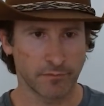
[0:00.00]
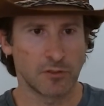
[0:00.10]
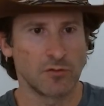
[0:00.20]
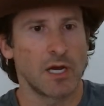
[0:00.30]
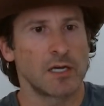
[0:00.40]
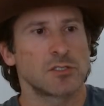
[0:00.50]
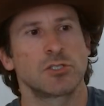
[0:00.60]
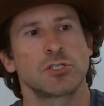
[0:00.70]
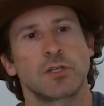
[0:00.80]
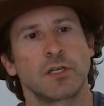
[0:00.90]
you guys are
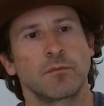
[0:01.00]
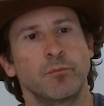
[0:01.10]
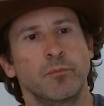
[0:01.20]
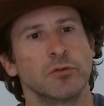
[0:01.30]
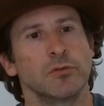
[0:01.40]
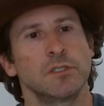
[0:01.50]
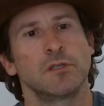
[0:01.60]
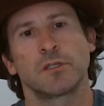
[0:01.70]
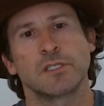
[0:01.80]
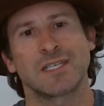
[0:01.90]
just like building
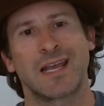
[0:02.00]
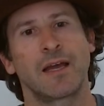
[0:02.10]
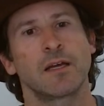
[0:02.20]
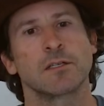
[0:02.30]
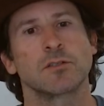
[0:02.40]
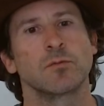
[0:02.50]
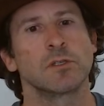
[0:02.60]
all this cash.